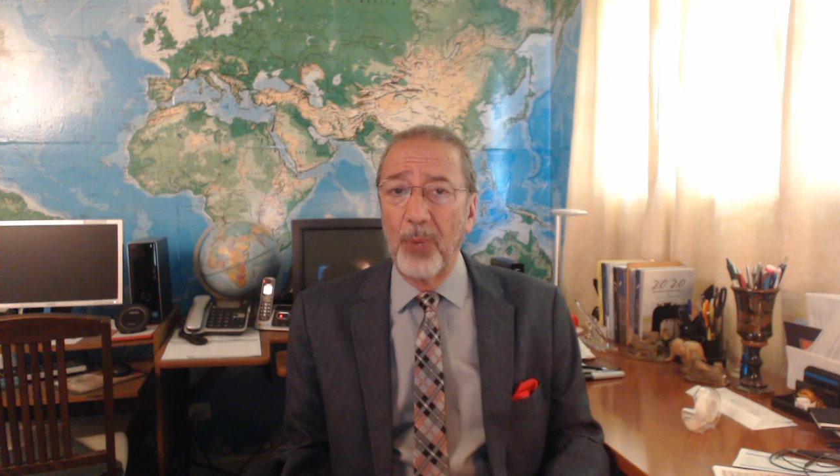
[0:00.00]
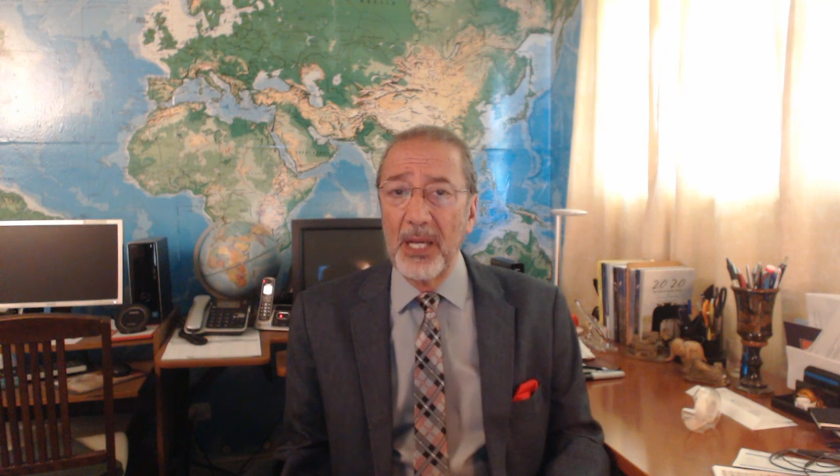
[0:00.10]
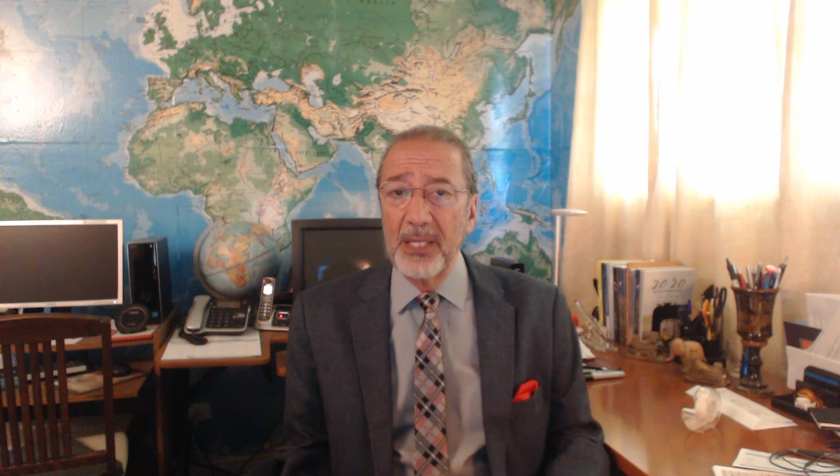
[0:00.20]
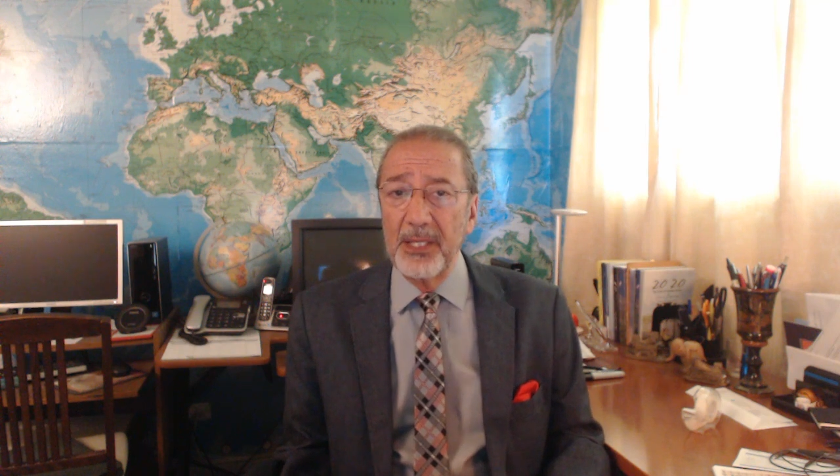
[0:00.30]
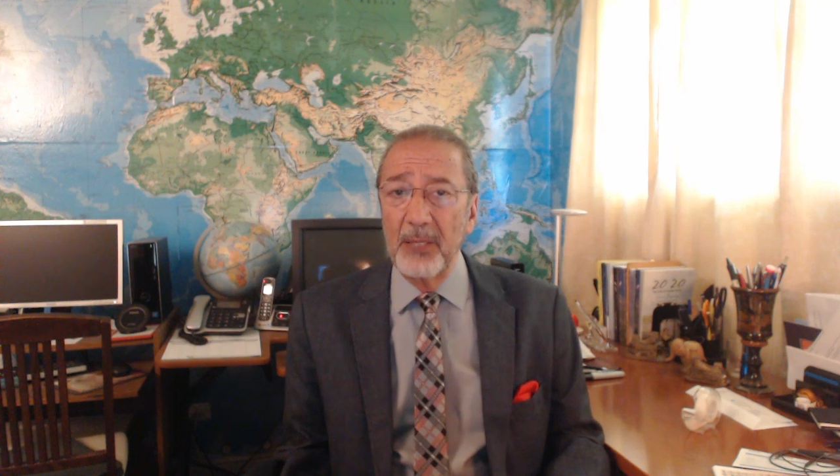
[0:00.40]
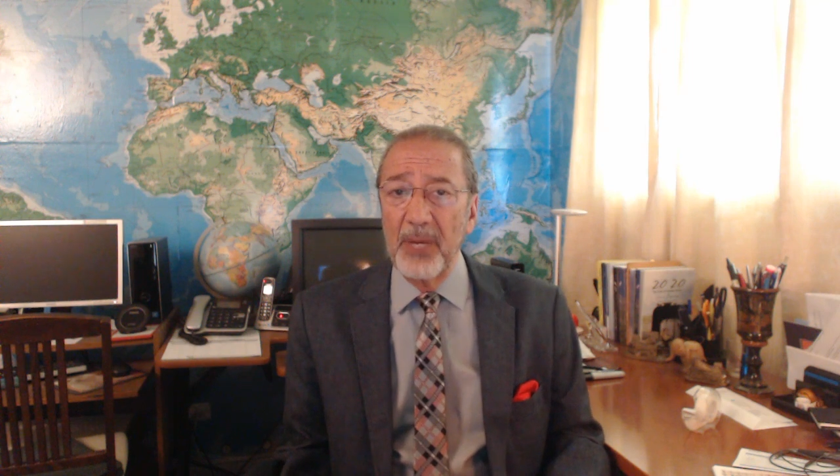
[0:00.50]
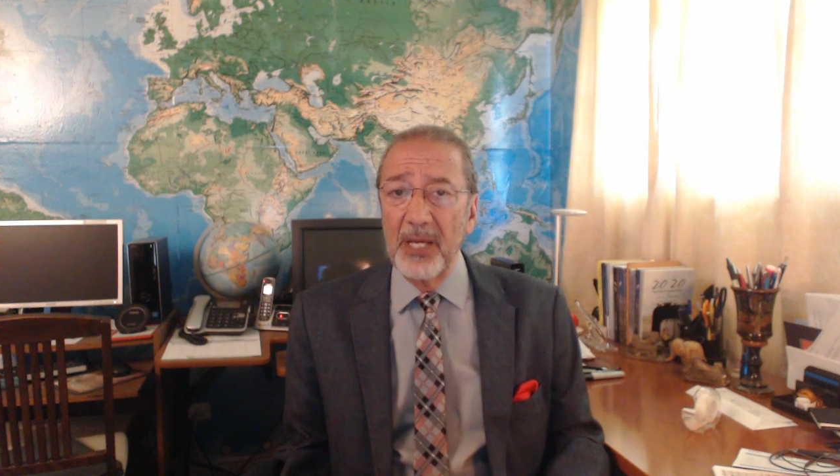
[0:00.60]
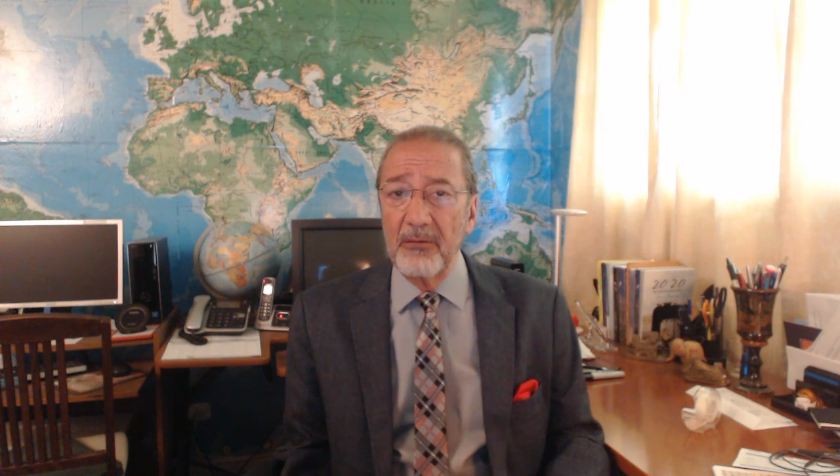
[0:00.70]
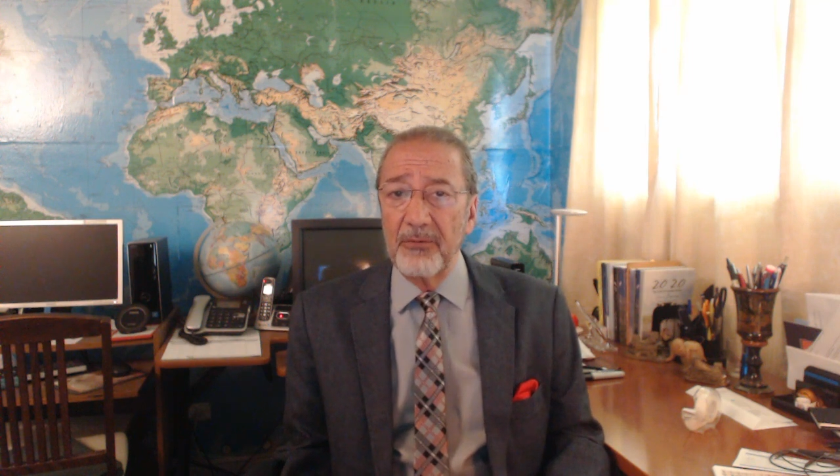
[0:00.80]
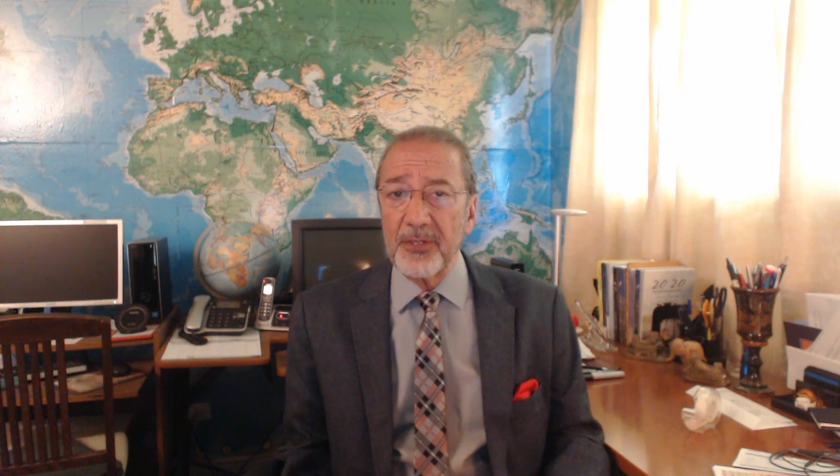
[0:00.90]
by the
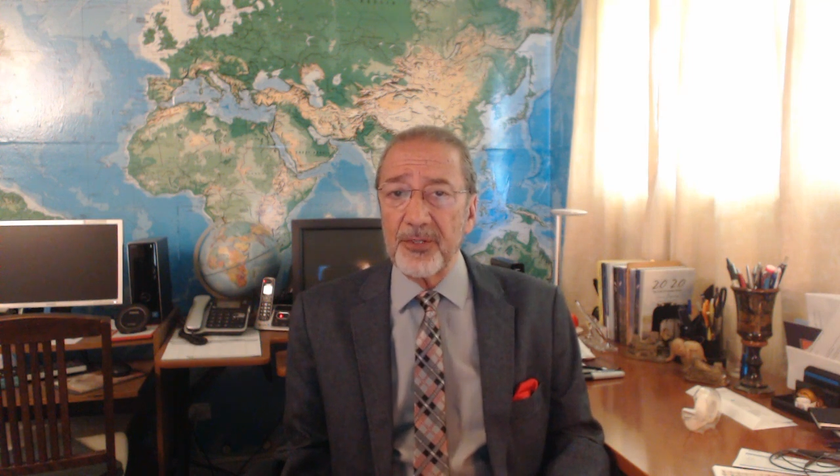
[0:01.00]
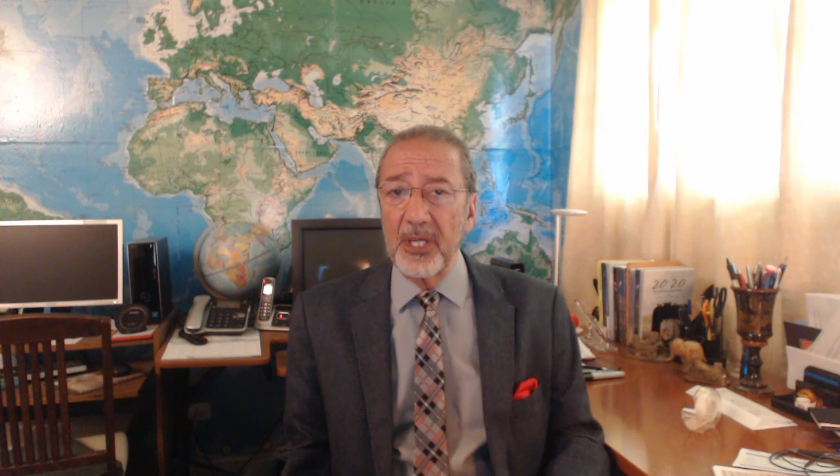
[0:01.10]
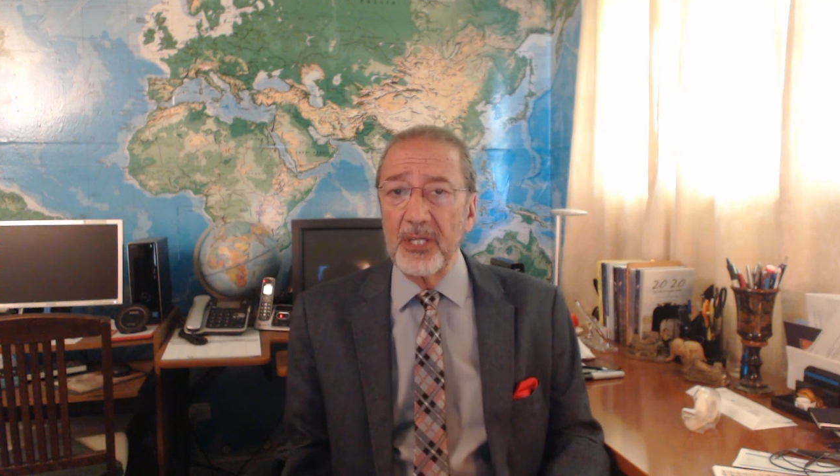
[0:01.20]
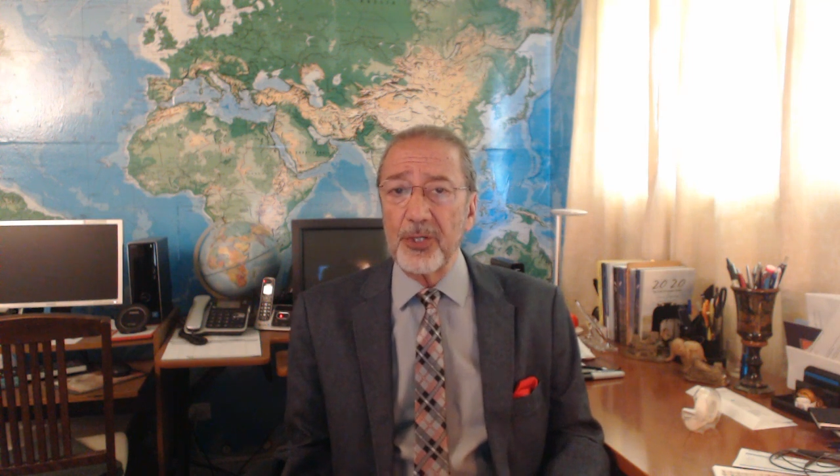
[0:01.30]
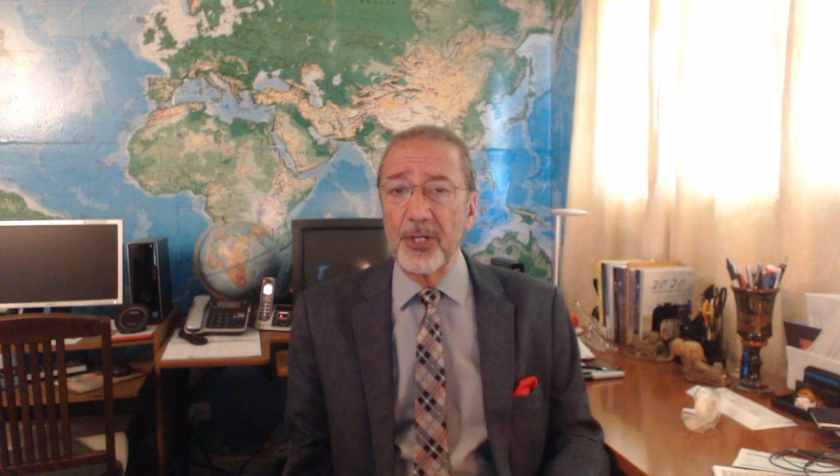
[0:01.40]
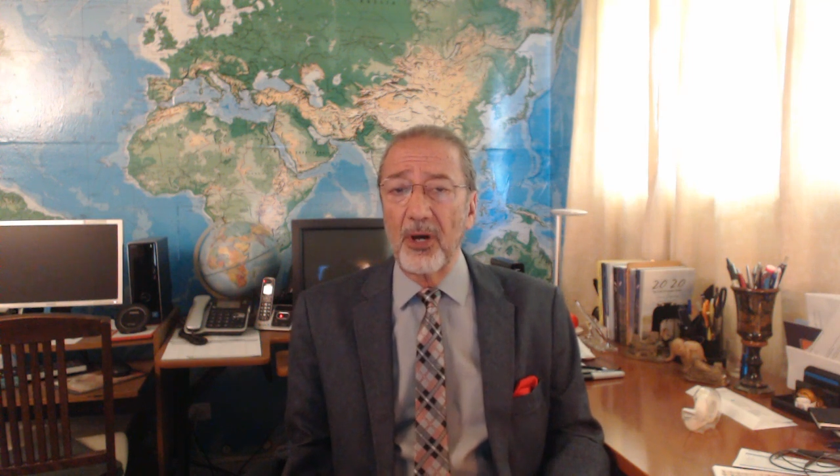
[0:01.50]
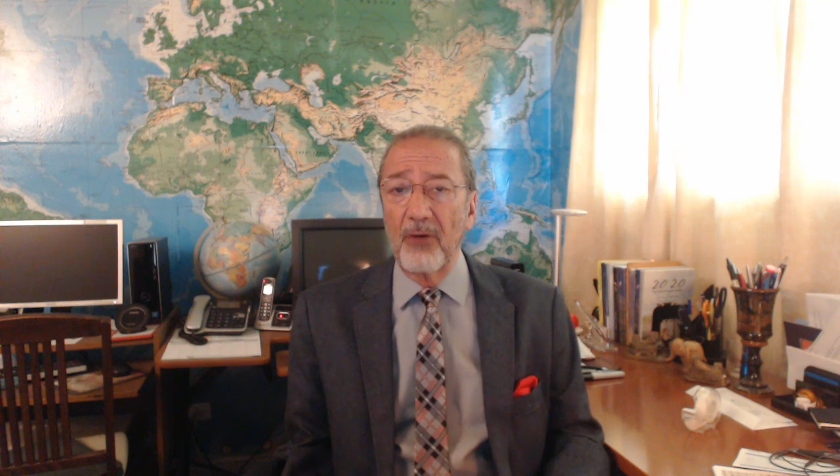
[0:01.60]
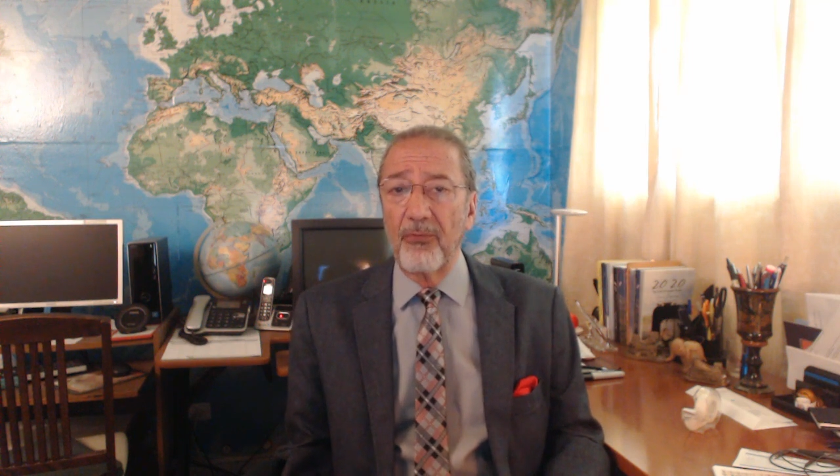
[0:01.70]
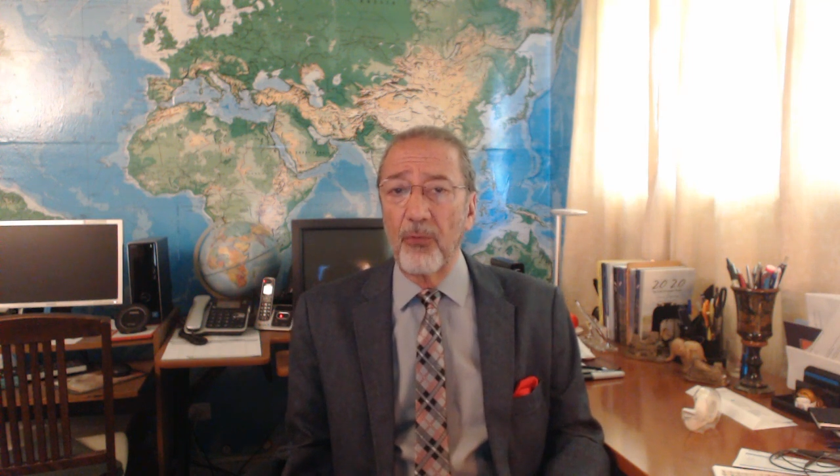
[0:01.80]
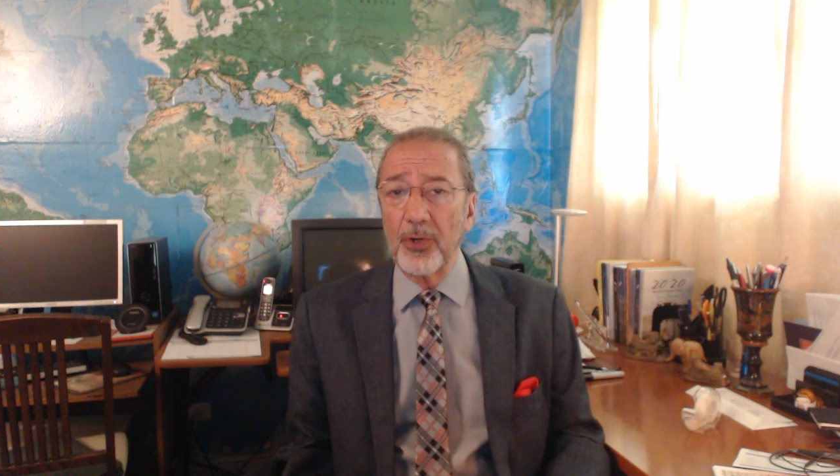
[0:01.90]
manifestation
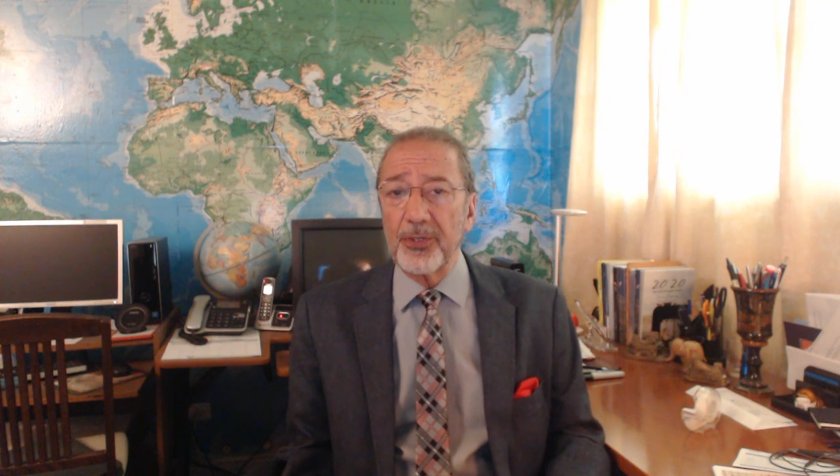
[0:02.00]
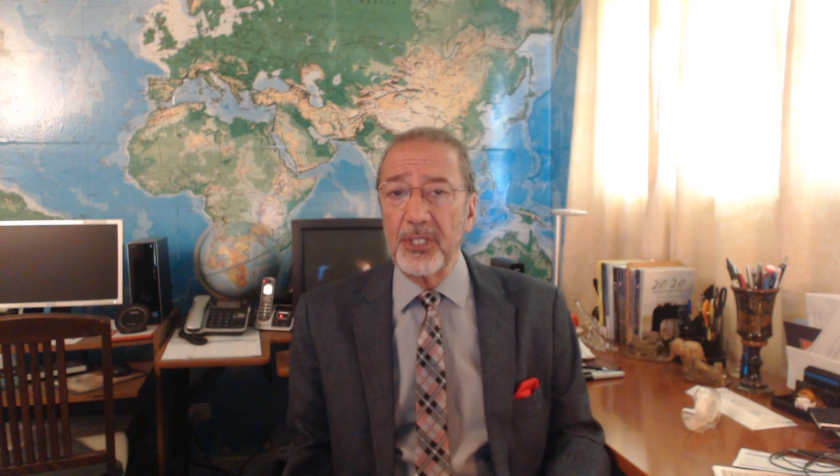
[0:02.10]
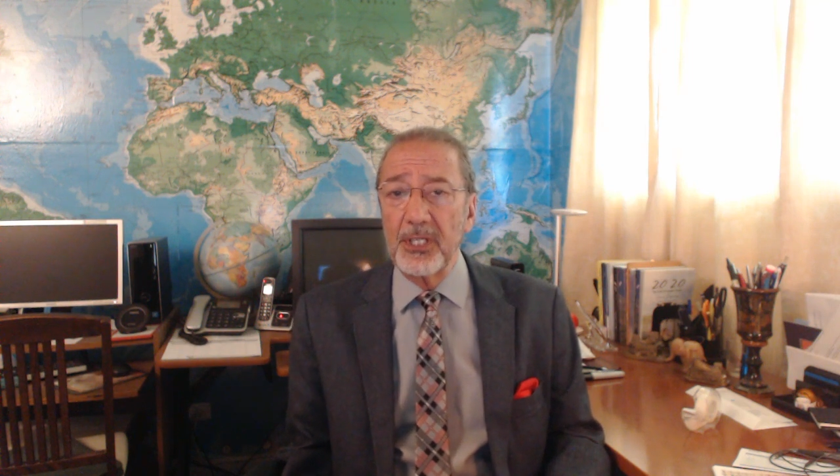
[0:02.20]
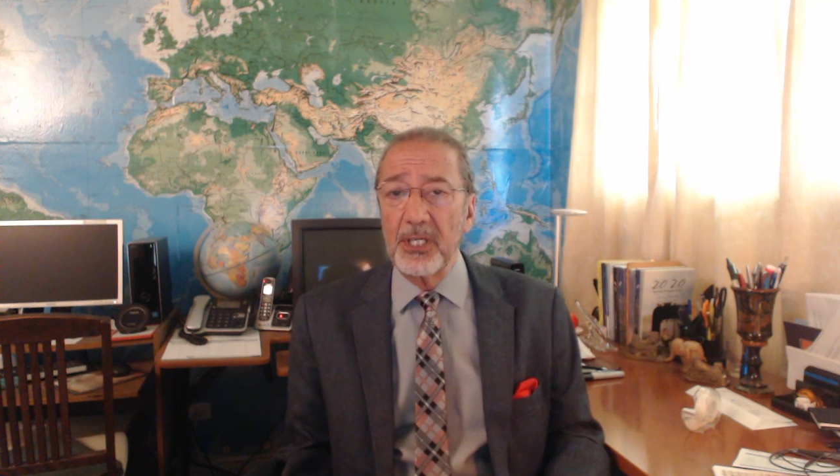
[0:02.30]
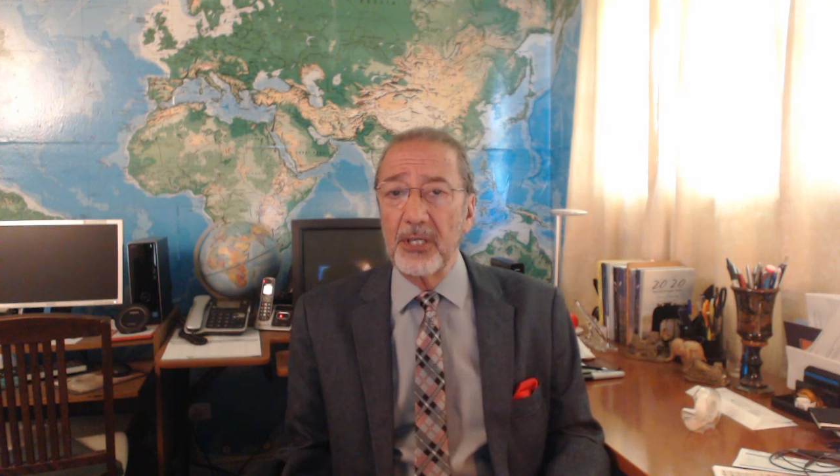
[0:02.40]
of 14